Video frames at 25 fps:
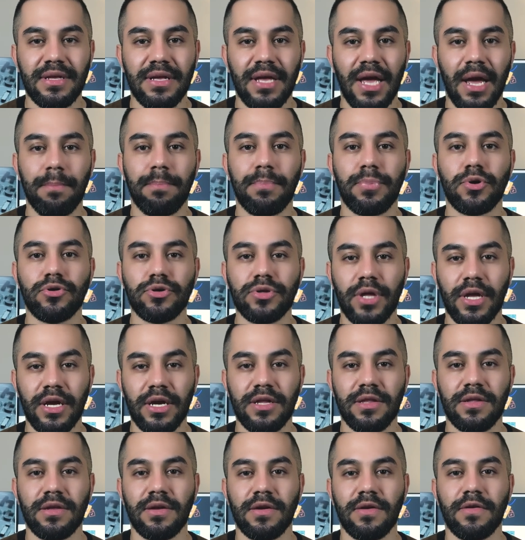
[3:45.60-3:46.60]
and
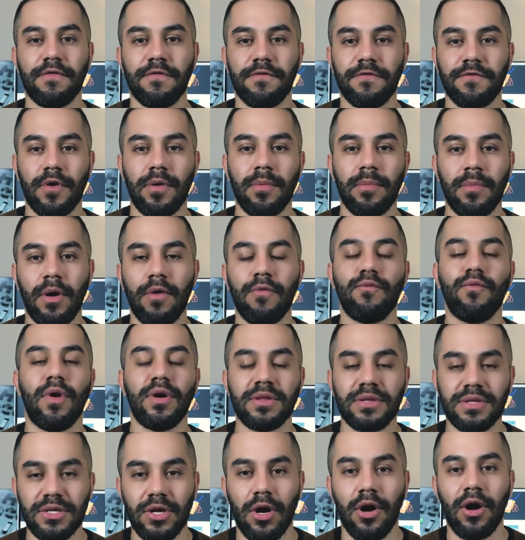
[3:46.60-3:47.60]
protect from
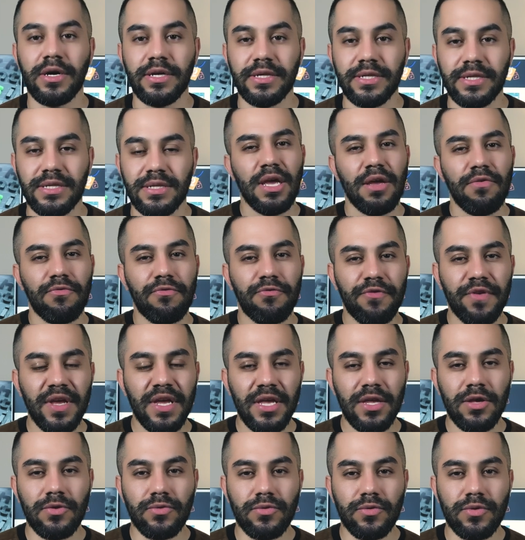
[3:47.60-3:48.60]
unwanted eyes. We
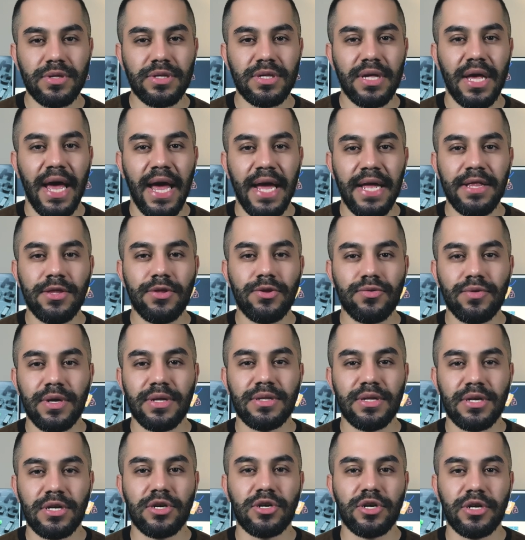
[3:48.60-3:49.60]
use end-to-end
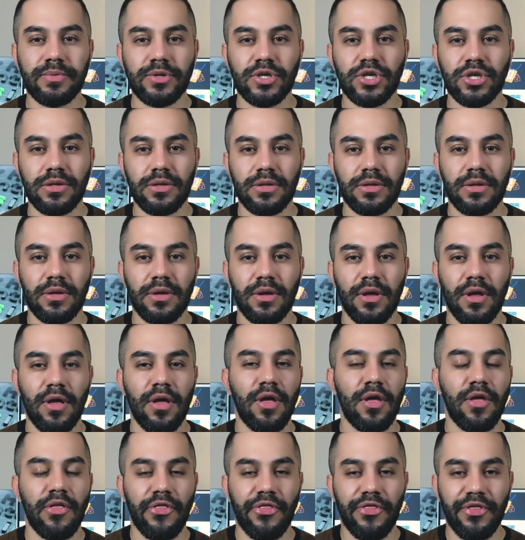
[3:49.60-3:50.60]
encryption.
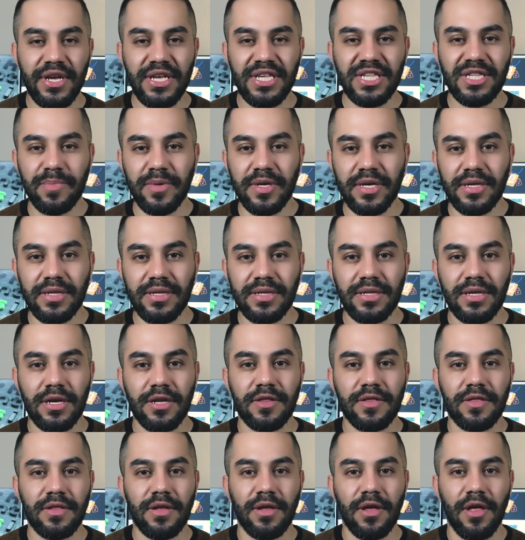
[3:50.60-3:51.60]
This means
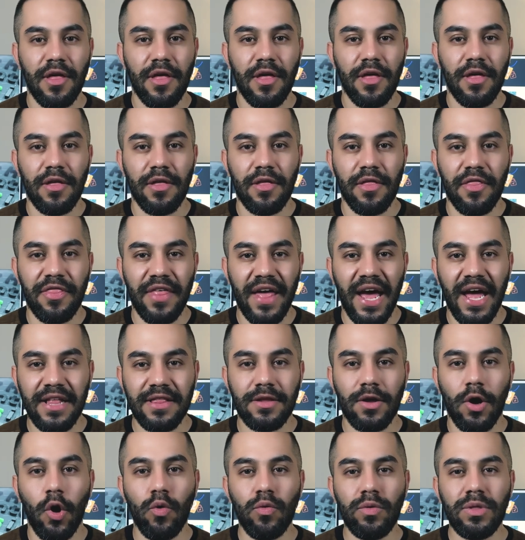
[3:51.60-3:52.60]

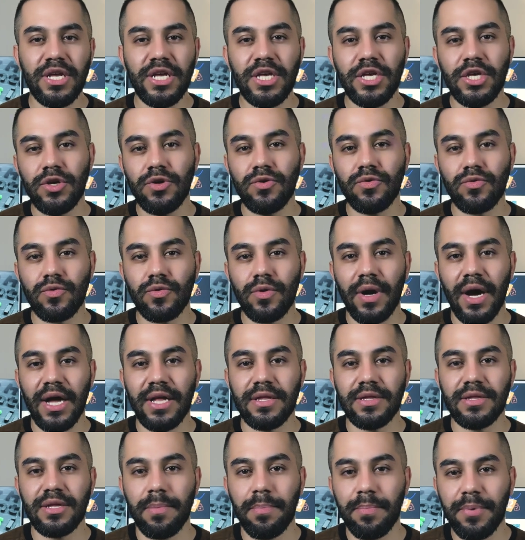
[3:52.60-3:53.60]
that only you
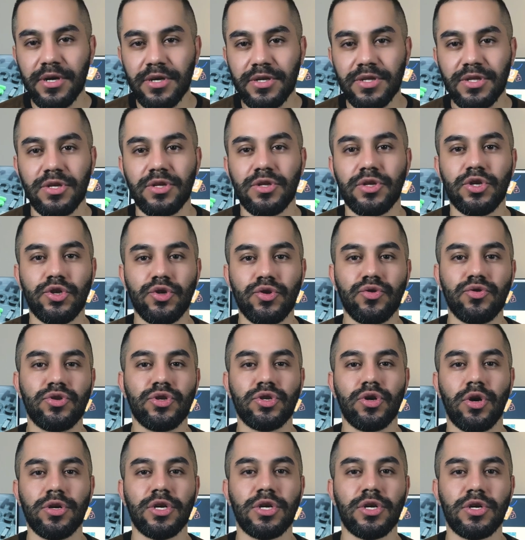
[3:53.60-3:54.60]
and the person you're
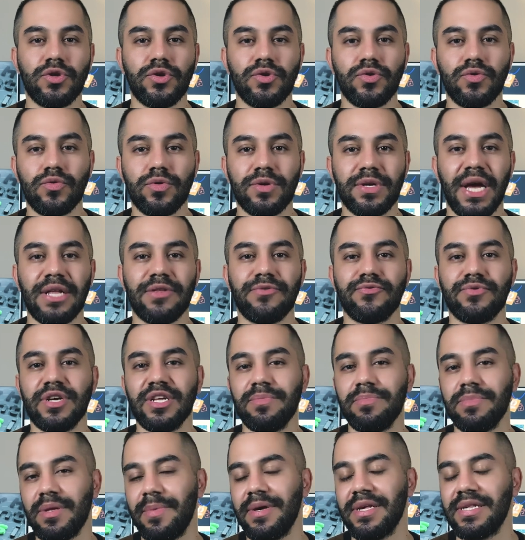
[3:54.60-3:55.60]
talking to can
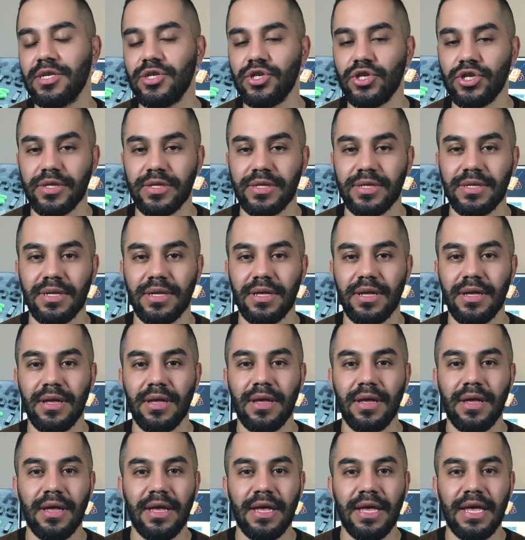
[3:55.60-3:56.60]
read the messages.
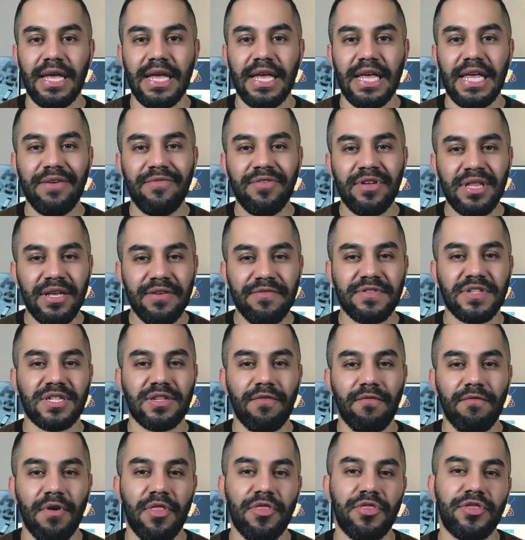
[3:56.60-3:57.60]
Even if
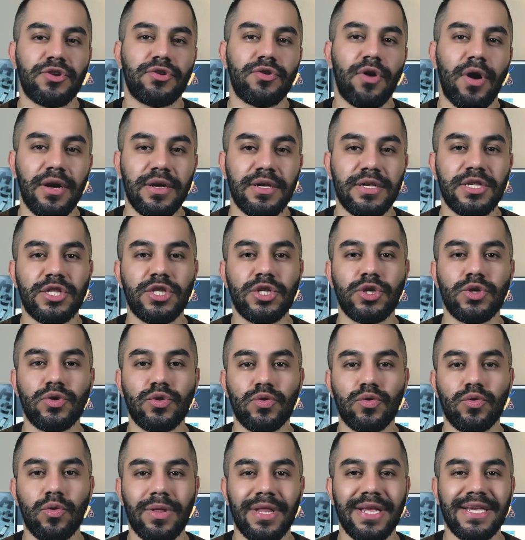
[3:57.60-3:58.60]
someone tries
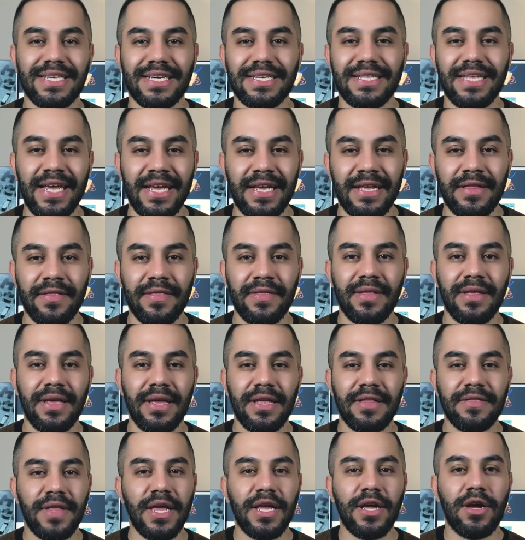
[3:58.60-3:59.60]
to listen in,
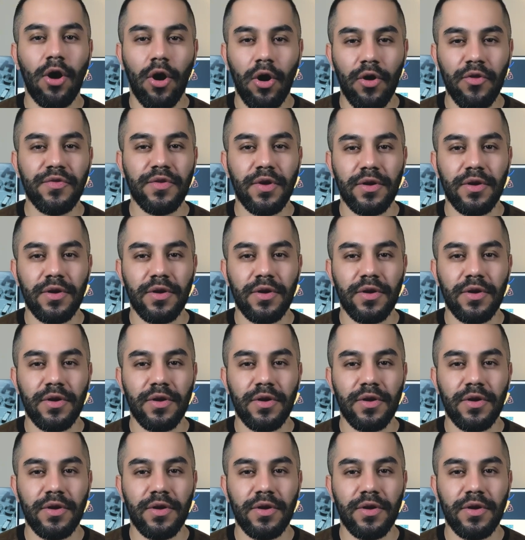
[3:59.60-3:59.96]
they can't